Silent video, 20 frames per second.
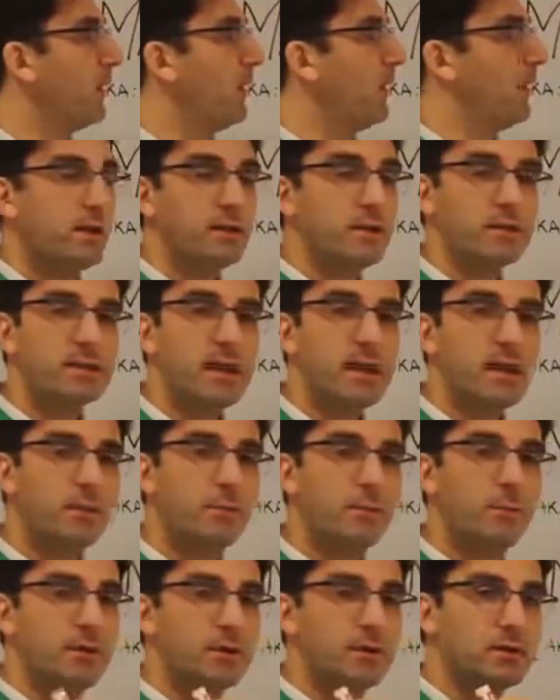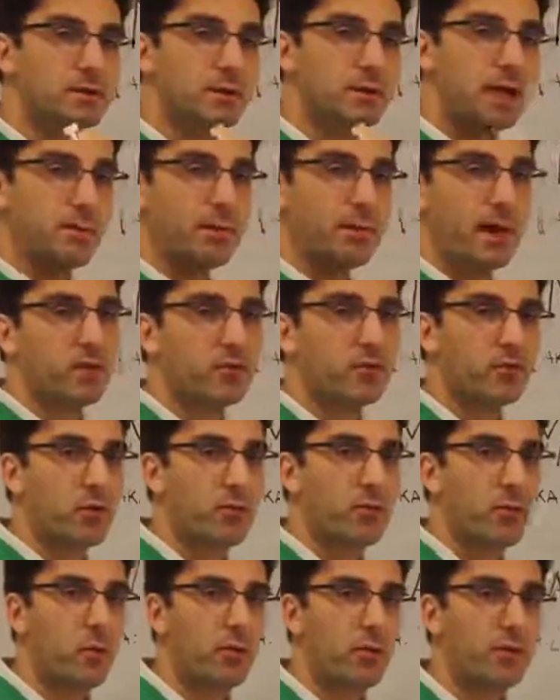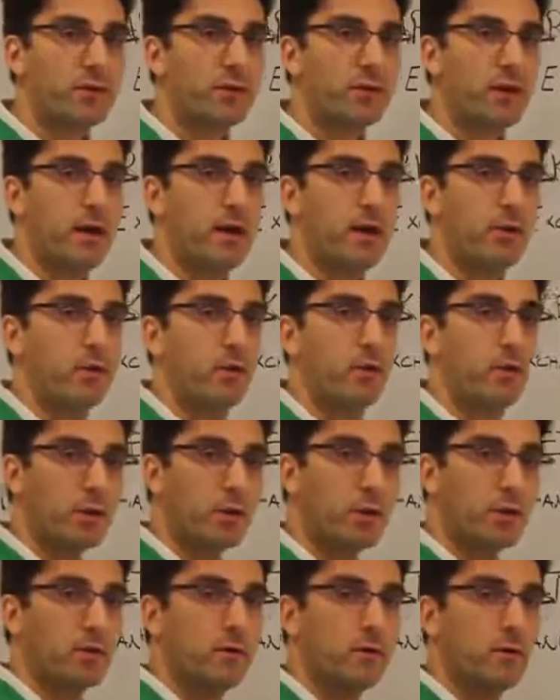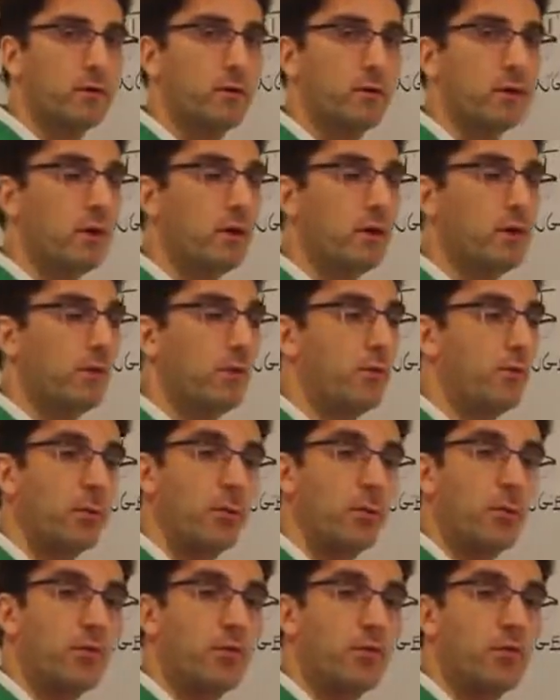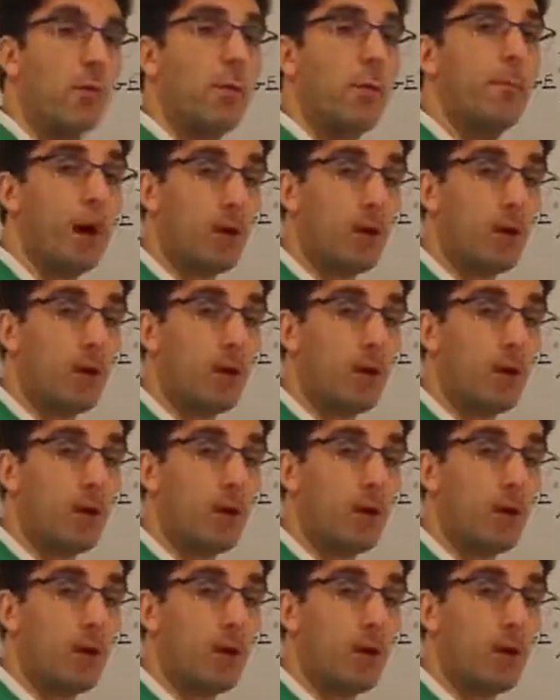let's take a step back for a moment and look at the viewpoint from a